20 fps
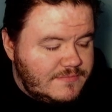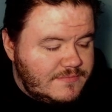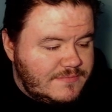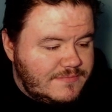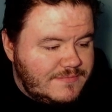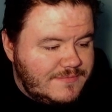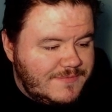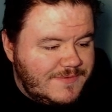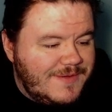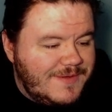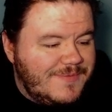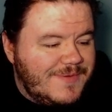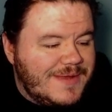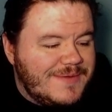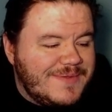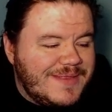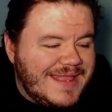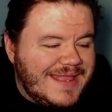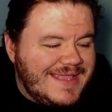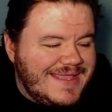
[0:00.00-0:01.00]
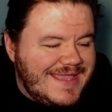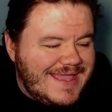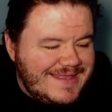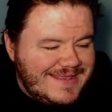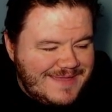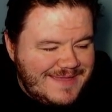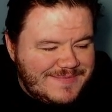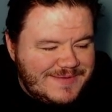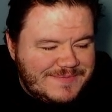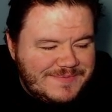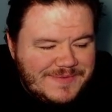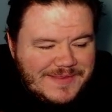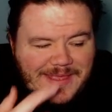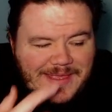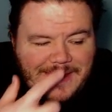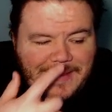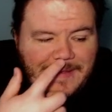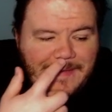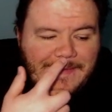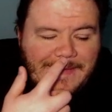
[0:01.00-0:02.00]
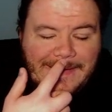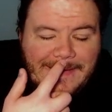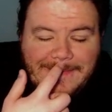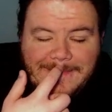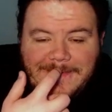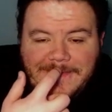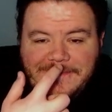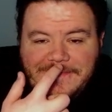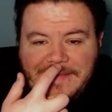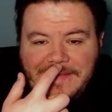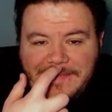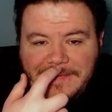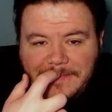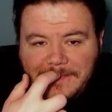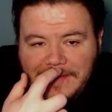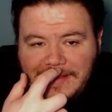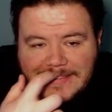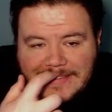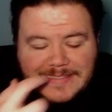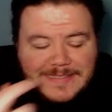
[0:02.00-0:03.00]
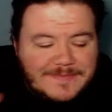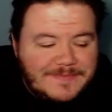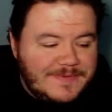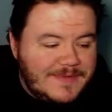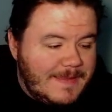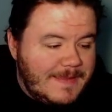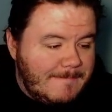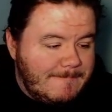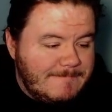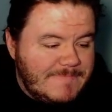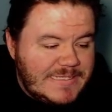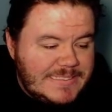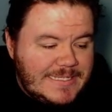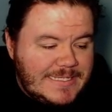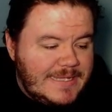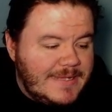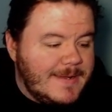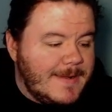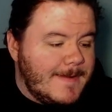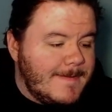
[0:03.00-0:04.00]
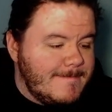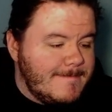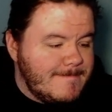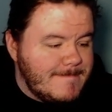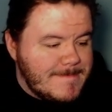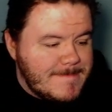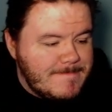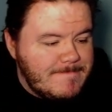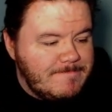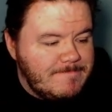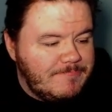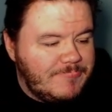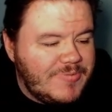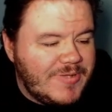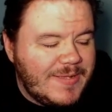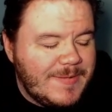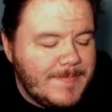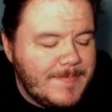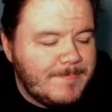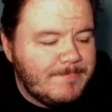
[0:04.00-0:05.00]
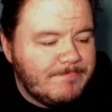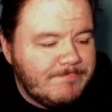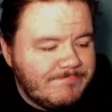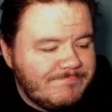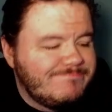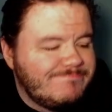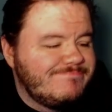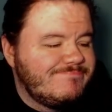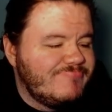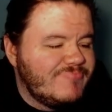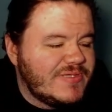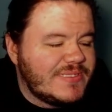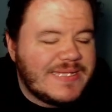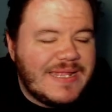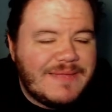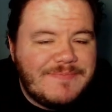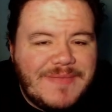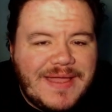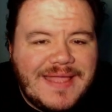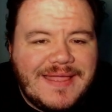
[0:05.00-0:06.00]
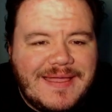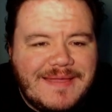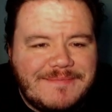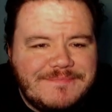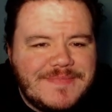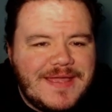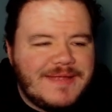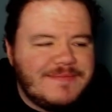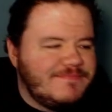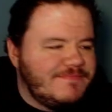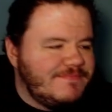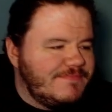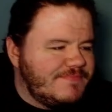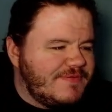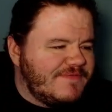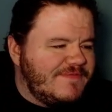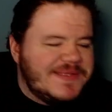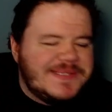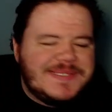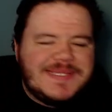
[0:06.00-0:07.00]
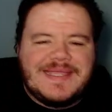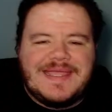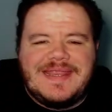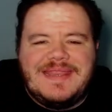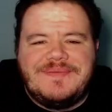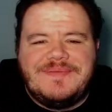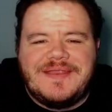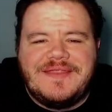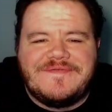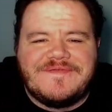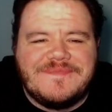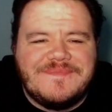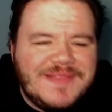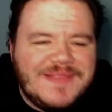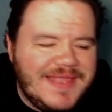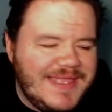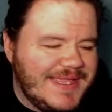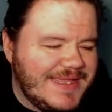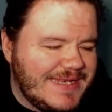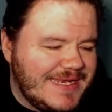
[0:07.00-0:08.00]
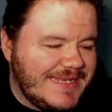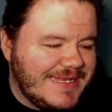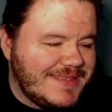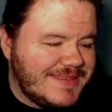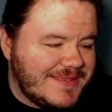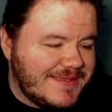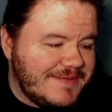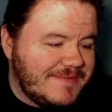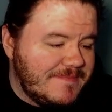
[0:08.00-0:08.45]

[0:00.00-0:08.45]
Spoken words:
When will I get Yemen play? I don't even know if Yemen wants to play. He's here, but it's not I'm not preventing anybody from playing in anything.